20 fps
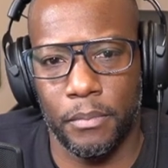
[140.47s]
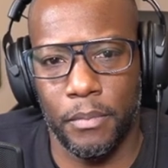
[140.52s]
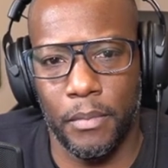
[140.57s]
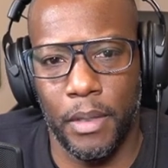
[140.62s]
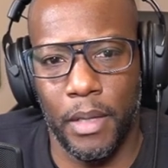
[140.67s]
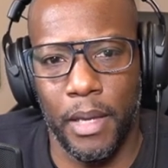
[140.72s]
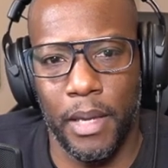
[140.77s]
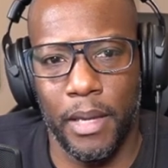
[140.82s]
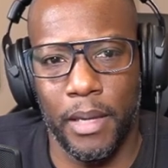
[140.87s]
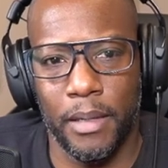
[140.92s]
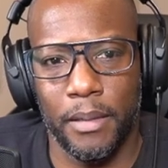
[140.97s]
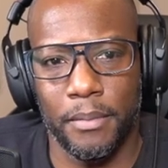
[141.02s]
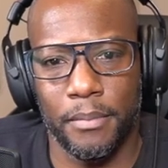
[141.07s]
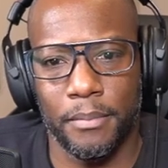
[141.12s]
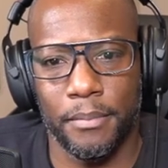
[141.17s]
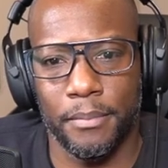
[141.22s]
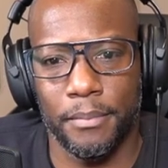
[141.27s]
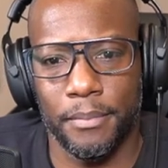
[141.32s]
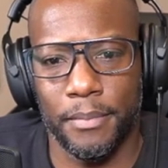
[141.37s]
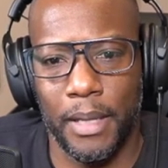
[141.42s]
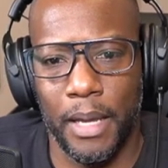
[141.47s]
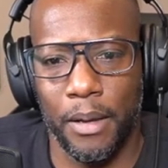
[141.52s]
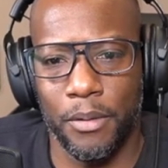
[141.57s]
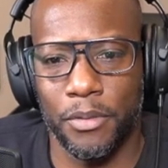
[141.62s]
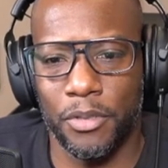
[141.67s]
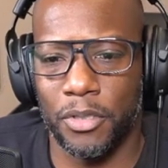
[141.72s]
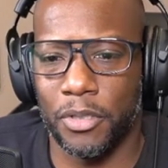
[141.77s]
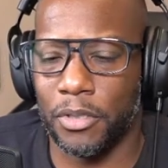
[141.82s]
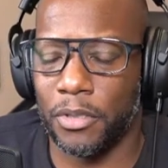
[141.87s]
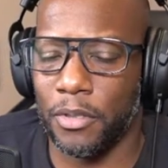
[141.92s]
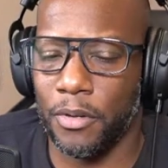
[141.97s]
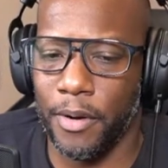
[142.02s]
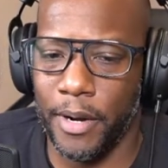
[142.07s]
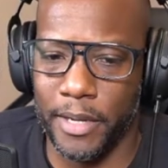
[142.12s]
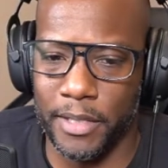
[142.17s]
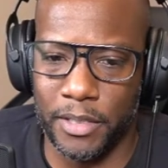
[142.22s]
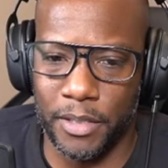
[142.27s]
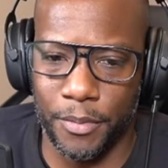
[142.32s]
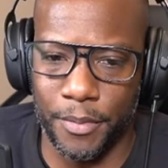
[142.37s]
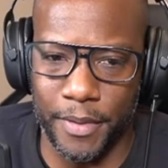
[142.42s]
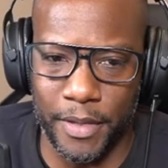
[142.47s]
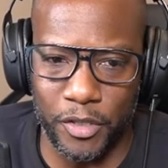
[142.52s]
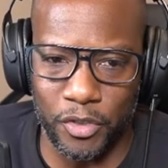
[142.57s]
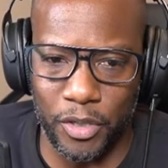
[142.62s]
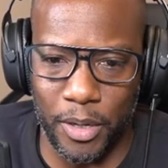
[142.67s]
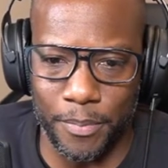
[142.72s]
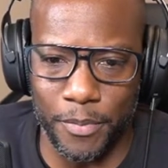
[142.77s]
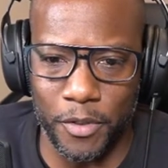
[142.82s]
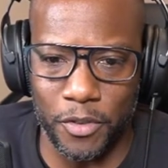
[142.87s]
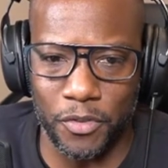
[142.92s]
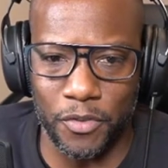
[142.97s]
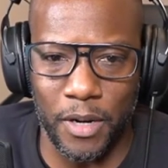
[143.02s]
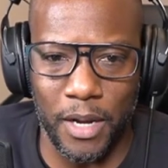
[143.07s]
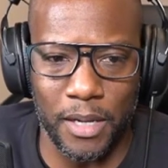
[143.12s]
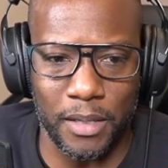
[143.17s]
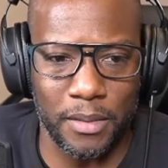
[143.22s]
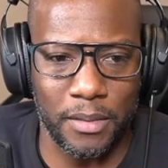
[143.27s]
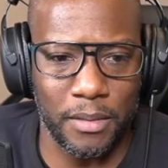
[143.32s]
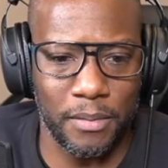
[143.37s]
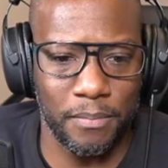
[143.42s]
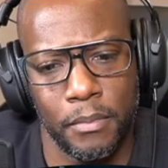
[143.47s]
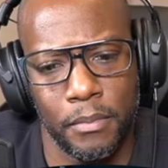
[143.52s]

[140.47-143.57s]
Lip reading: Man. That was just crazy when they dropped those rocks.